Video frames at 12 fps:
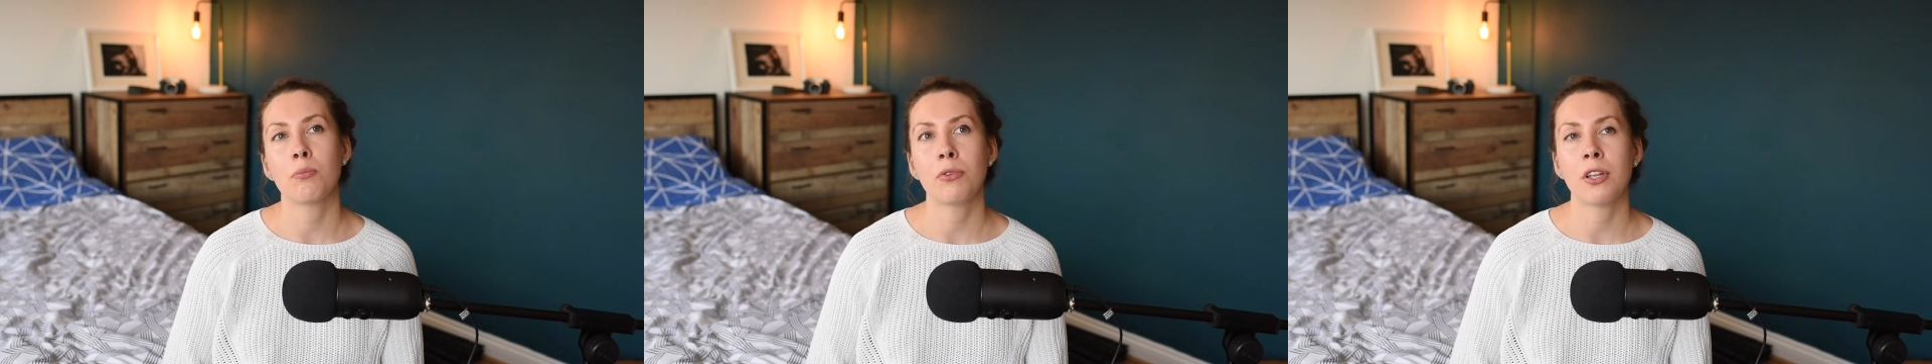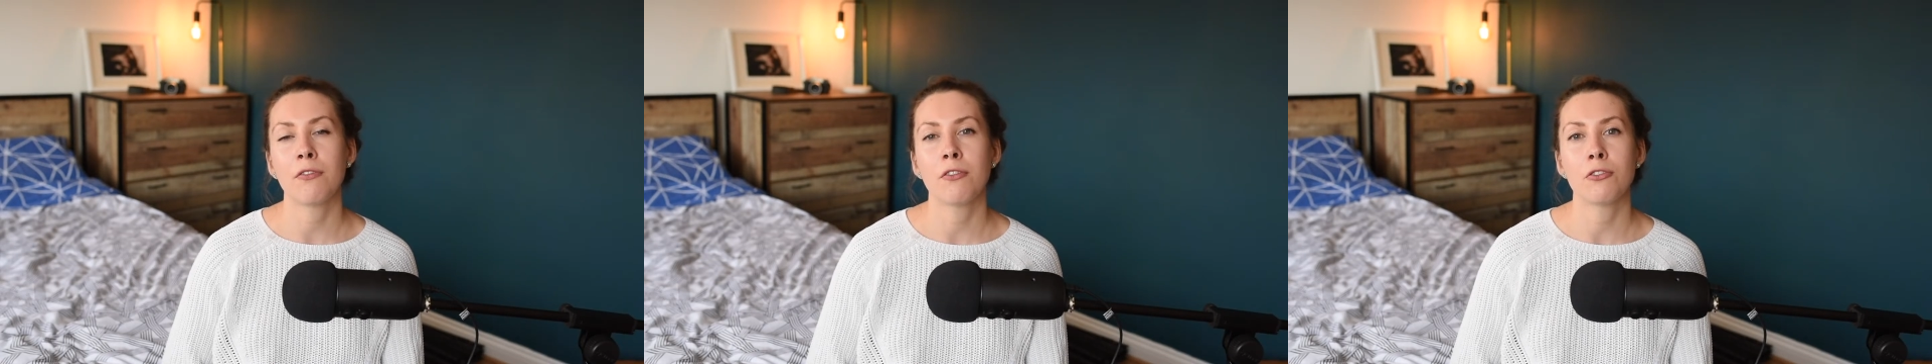
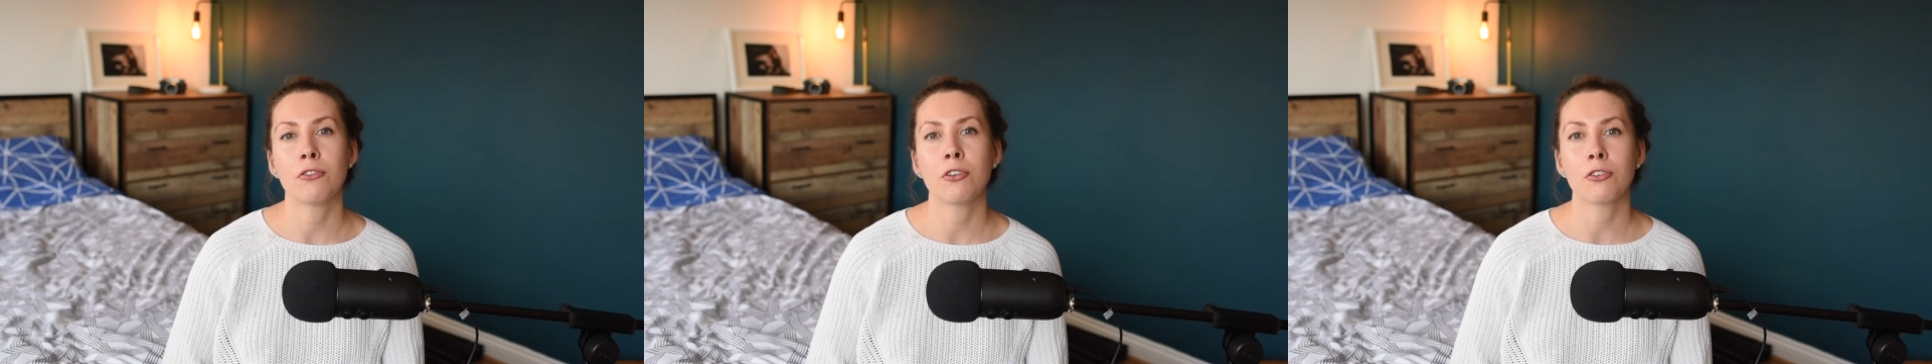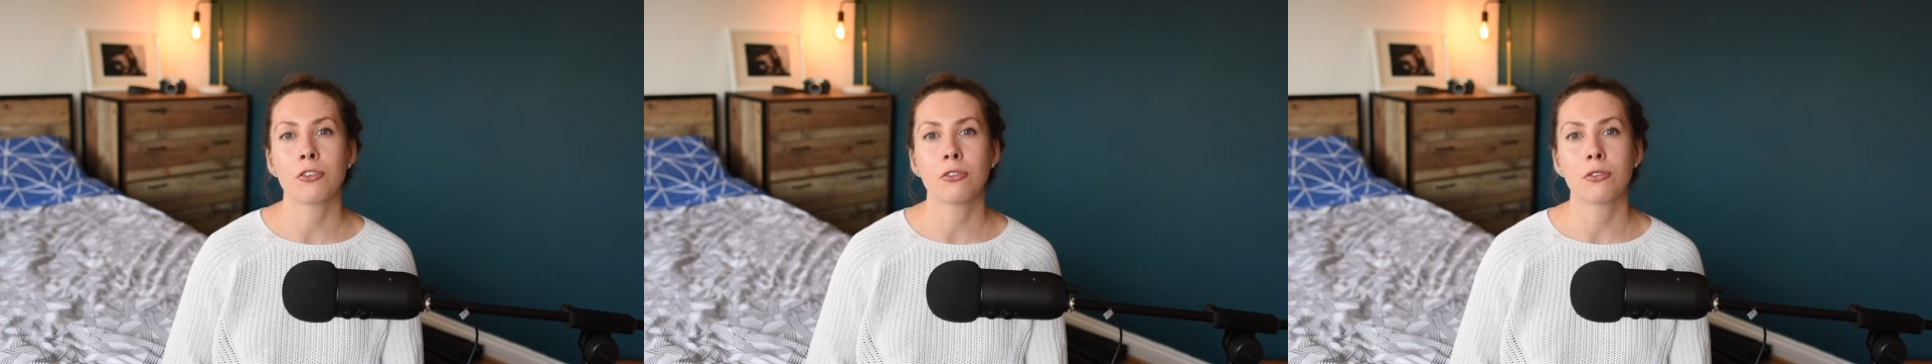brief
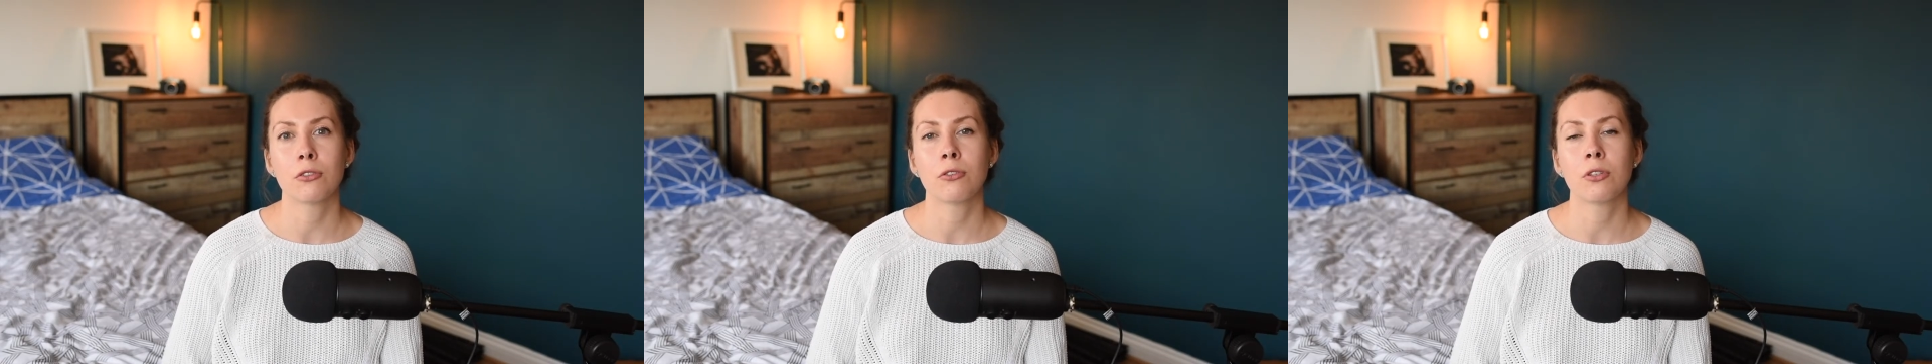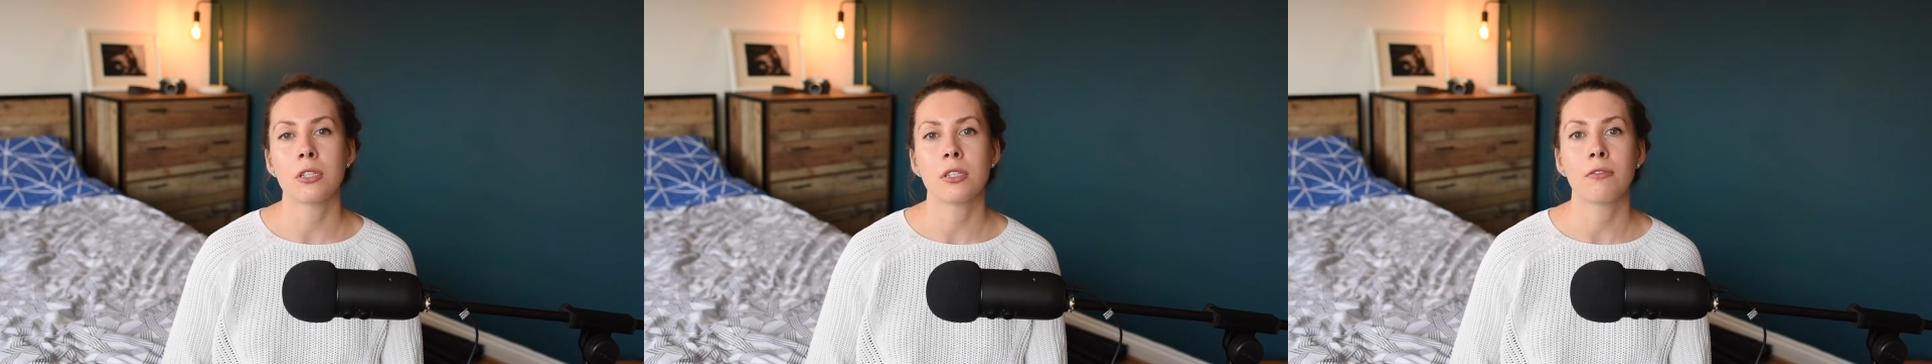introduction
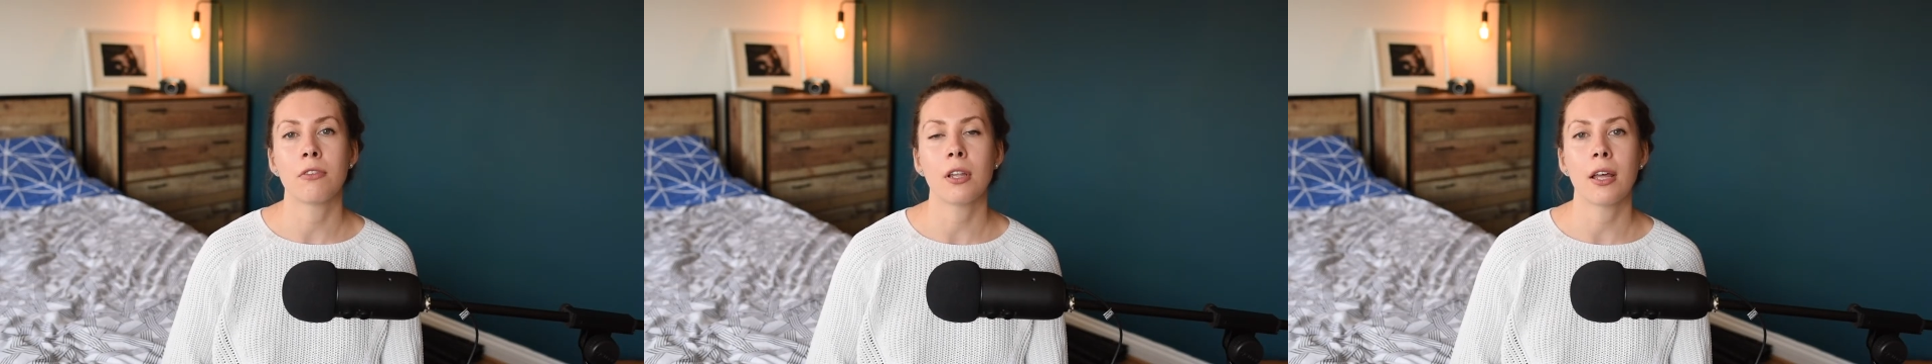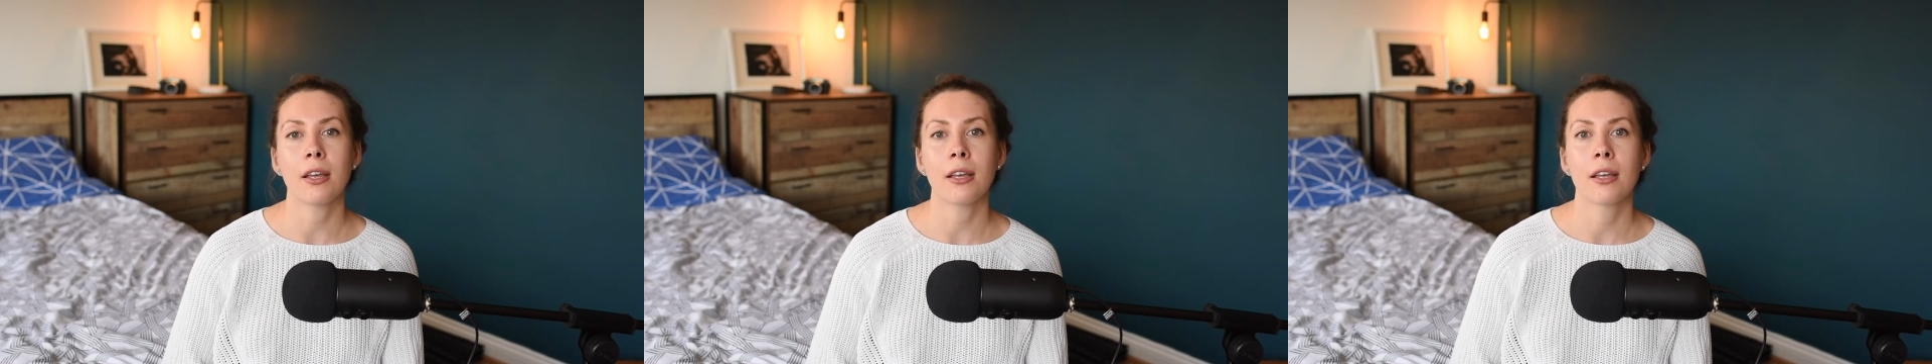to this, if you
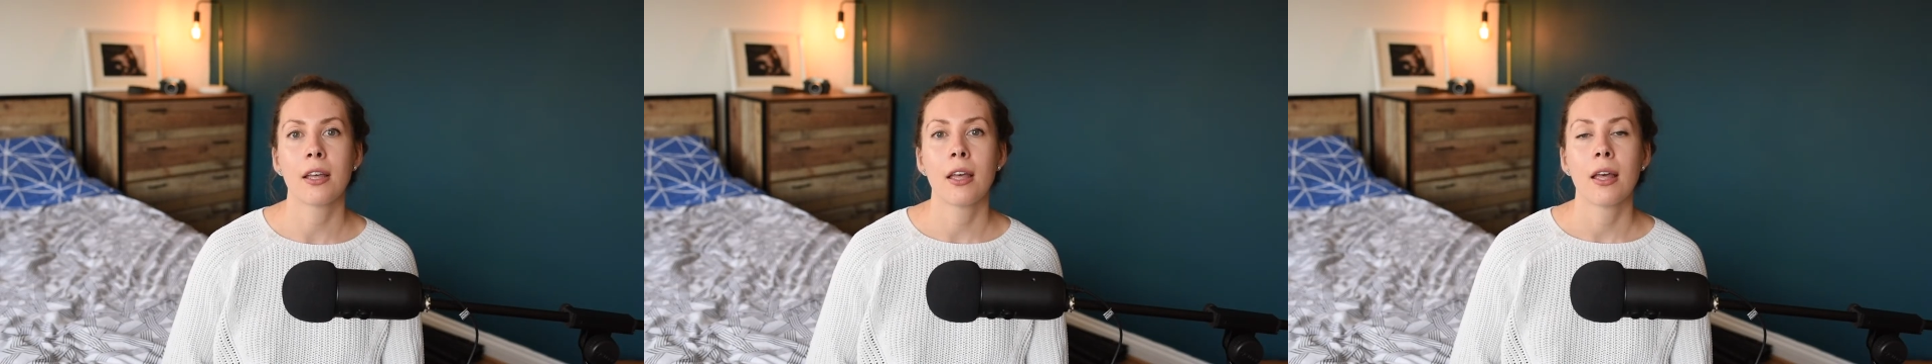like.